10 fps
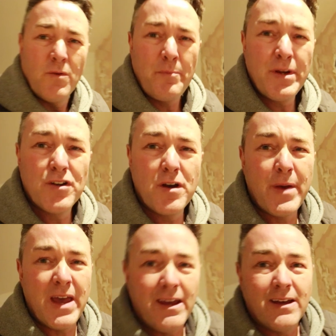Well, I've been doing a
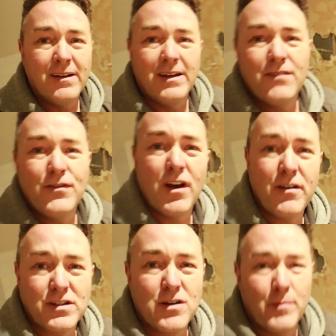bit, even though
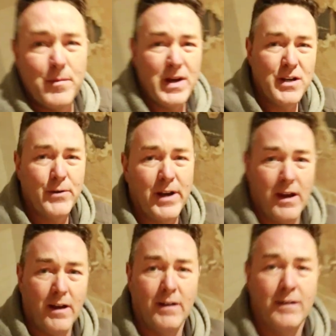it's not been me doing
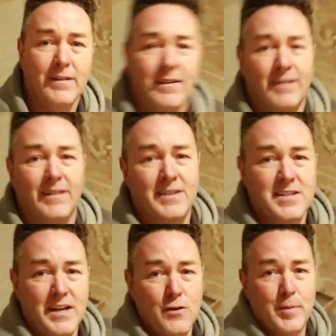it. Let's
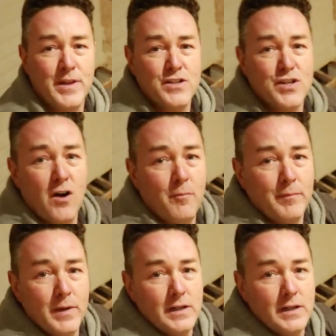get you up in the top.